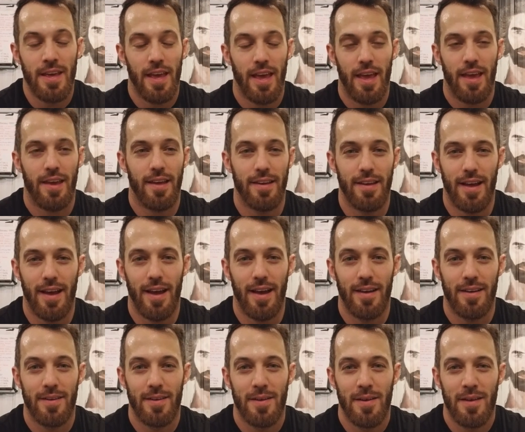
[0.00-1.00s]
And
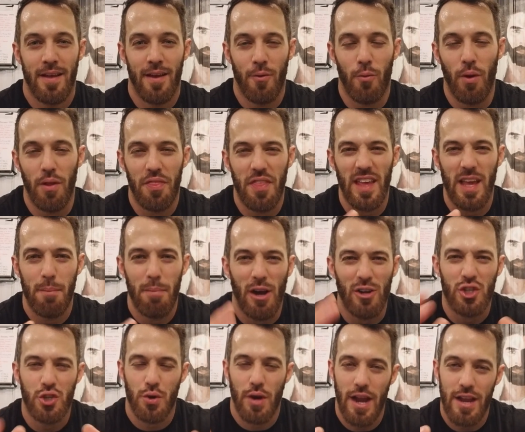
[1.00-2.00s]
one thing
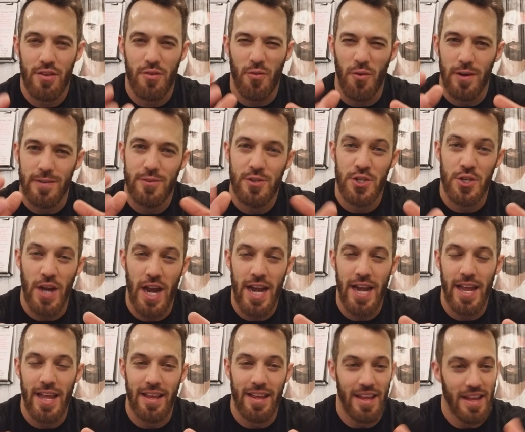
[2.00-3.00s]
about transfer of
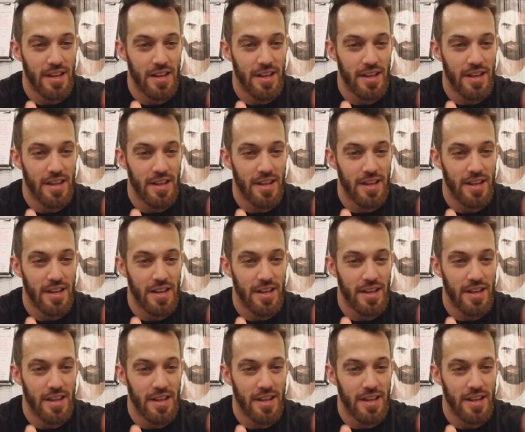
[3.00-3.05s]
training